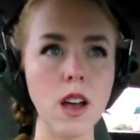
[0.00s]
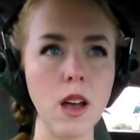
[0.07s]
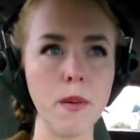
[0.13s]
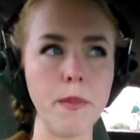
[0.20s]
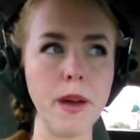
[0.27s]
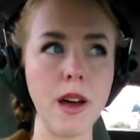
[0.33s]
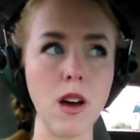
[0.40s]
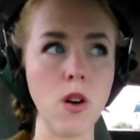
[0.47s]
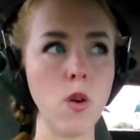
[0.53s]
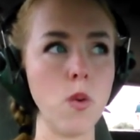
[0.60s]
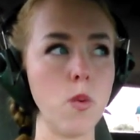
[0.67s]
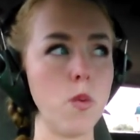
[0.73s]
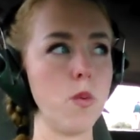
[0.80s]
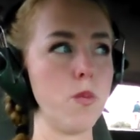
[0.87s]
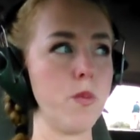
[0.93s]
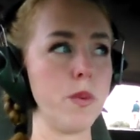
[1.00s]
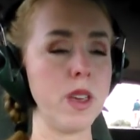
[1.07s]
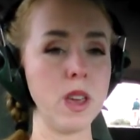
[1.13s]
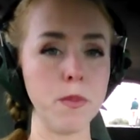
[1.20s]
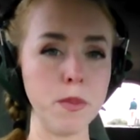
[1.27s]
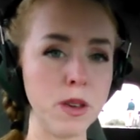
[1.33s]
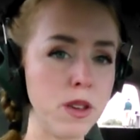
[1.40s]
about
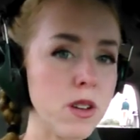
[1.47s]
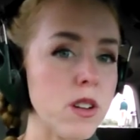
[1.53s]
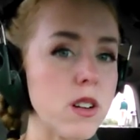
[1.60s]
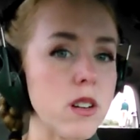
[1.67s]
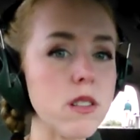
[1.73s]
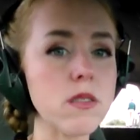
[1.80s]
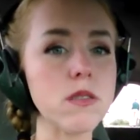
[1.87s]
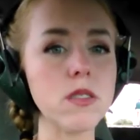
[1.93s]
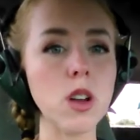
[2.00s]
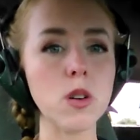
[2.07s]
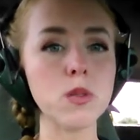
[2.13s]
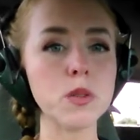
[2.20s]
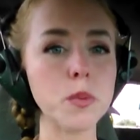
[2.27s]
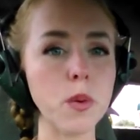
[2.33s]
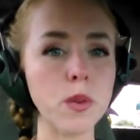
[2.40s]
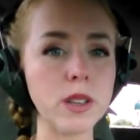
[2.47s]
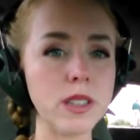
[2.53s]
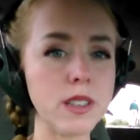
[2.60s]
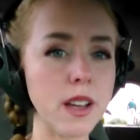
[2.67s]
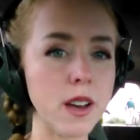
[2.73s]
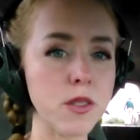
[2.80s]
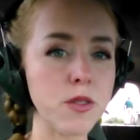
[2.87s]
keeping your nose
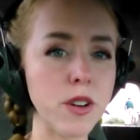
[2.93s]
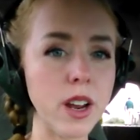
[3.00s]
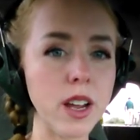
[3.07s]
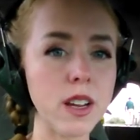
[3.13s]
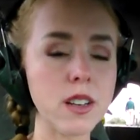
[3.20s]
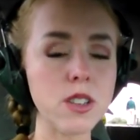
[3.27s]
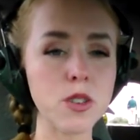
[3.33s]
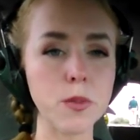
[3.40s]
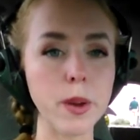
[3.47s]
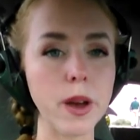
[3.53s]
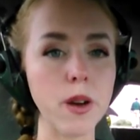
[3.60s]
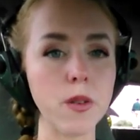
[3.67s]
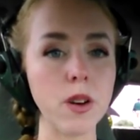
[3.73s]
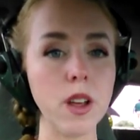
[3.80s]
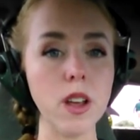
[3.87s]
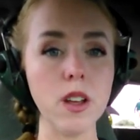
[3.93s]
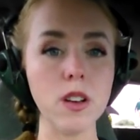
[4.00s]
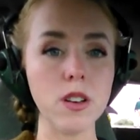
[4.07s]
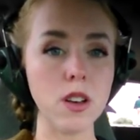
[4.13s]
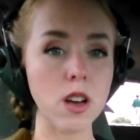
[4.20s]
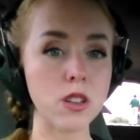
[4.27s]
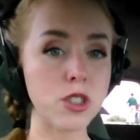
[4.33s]
pointed down range, about
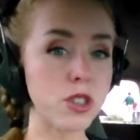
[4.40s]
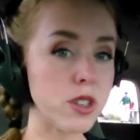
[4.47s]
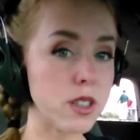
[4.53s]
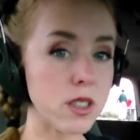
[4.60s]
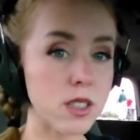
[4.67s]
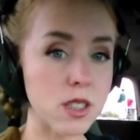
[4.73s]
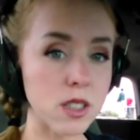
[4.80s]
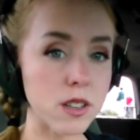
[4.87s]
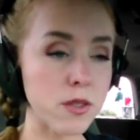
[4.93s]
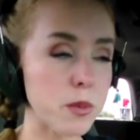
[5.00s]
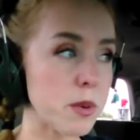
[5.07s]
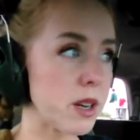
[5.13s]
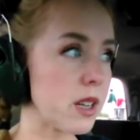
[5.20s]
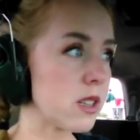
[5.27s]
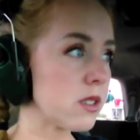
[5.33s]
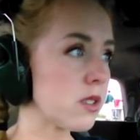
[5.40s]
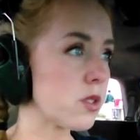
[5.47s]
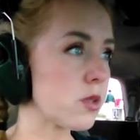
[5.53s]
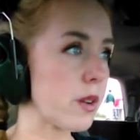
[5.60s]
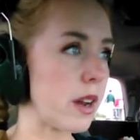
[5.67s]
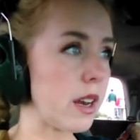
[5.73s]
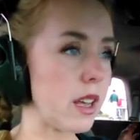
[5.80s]
not shooting until everybody else
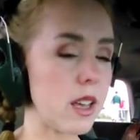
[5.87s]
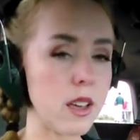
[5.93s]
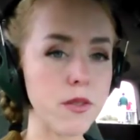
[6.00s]
is ready.